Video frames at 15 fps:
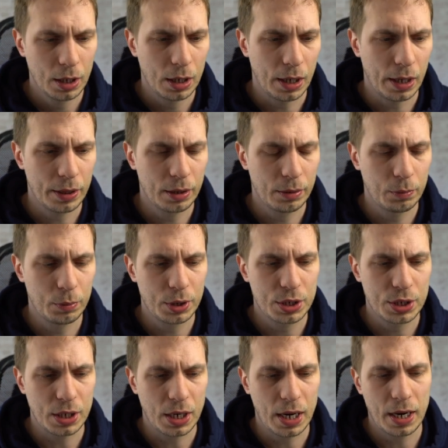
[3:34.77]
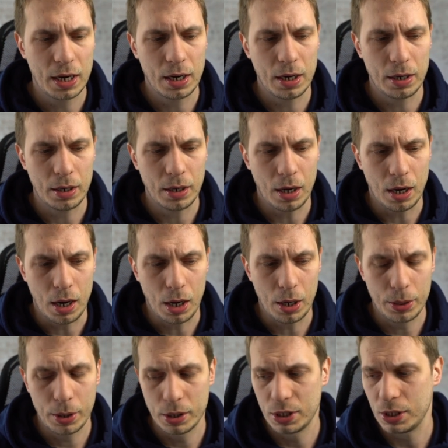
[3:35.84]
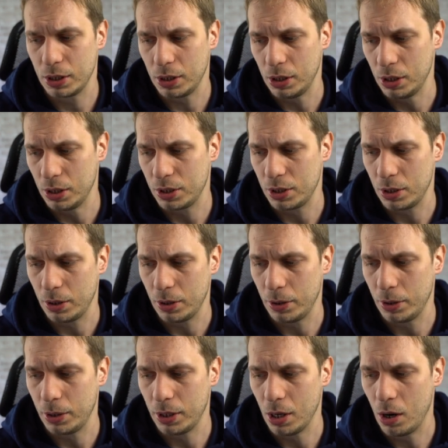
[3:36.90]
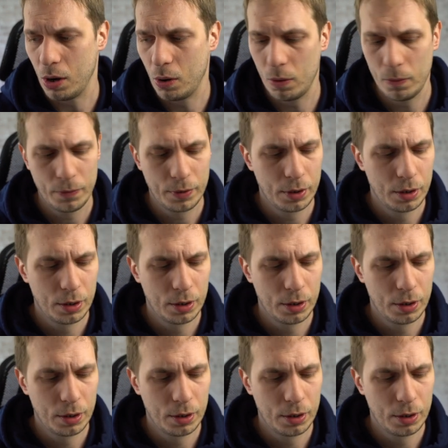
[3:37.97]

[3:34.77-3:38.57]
and we say others is the O,